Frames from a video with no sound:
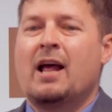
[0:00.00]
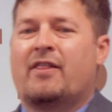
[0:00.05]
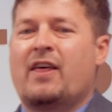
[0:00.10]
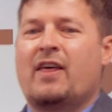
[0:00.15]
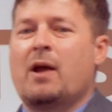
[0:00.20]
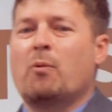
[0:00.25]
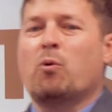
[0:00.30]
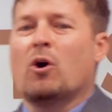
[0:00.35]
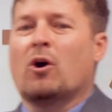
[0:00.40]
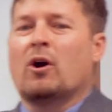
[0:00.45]

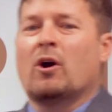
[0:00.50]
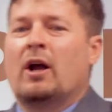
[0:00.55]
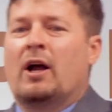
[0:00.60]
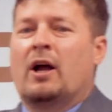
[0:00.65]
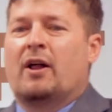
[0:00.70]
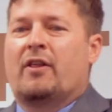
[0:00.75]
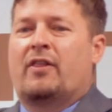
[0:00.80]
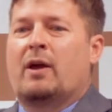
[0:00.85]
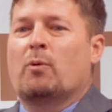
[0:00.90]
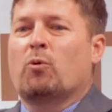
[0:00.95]
they were,
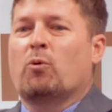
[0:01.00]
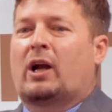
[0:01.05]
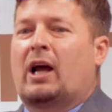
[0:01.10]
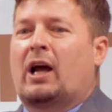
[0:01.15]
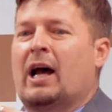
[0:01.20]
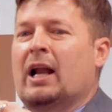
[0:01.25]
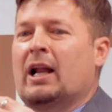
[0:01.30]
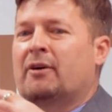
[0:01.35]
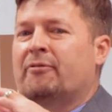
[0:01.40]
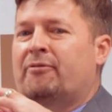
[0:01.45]
they were,
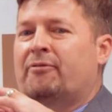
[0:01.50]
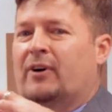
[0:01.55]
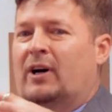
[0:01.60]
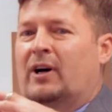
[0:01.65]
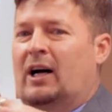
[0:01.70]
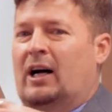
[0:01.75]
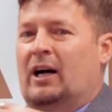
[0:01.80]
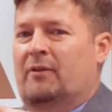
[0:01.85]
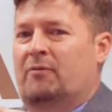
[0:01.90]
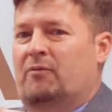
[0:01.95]
kind, of,
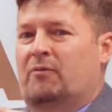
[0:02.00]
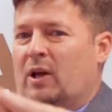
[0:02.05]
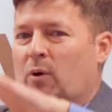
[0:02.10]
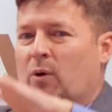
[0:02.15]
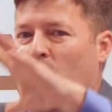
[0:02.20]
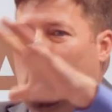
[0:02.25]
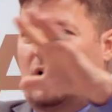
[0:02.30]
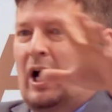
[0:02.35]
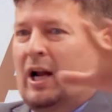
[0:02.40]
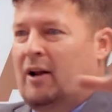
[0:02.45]
uh, they
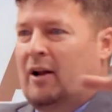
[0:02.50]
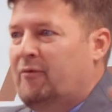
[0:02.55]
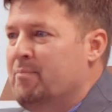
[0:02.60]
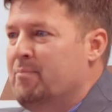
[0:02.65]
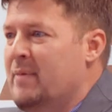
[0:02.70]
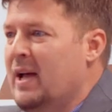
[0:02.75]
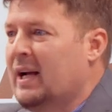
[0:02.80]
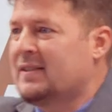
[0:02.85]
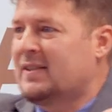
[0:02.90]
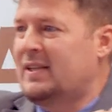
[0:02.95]
were kind of
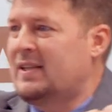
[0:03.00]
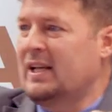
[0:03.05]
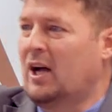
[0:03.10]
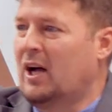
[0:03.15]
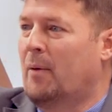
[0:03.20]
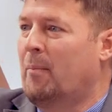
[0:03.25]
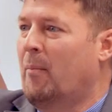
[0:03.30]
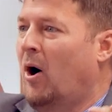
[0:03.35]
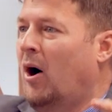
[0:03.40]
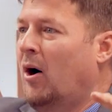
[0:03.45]
mixing
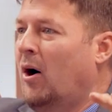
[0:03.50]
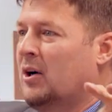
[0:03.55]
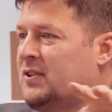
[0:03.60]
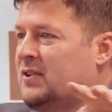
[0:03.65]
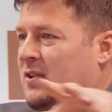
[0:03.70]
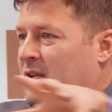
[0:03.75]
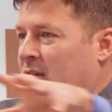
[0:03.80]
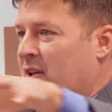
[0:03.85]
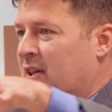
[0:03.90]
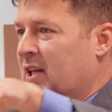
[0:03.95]

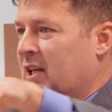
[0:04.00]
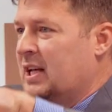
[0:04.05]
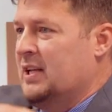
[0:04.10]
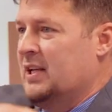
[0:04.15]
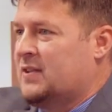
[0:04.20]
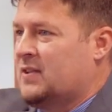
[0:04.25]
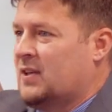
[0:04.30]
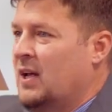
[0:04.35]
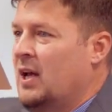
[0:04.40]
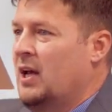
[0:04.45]
amongst
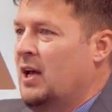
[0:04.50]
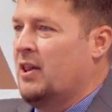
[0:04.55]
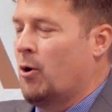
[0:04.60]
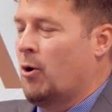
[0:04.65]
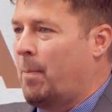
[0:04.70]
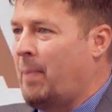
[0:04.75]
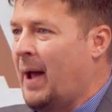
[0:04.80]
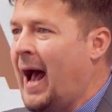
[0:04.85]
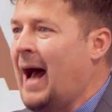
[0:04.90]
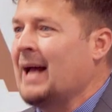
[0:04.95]
these, they were
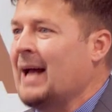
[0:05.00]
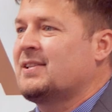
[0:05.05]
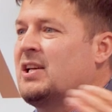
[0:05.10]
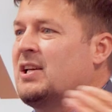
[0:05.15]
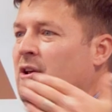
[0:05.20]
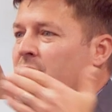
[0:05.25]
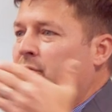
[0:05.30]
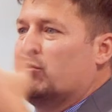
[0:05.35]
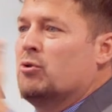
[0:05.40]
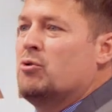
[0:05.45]

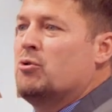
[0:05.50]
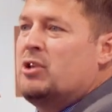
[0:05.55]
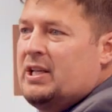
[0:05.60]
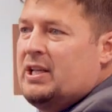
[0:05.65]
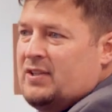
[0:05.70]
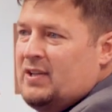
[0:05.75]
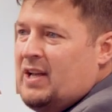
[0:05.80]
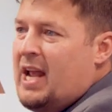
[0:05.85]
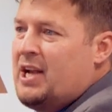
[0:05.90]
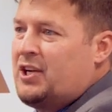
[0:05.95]
passing through
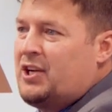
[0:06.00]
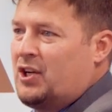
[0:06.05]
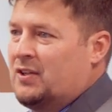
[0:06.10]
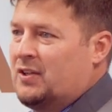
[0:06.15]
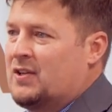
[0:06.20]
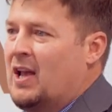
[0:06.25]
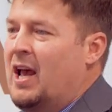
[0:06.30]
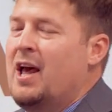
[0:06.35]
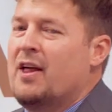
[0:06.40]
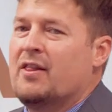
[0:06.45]
these nations.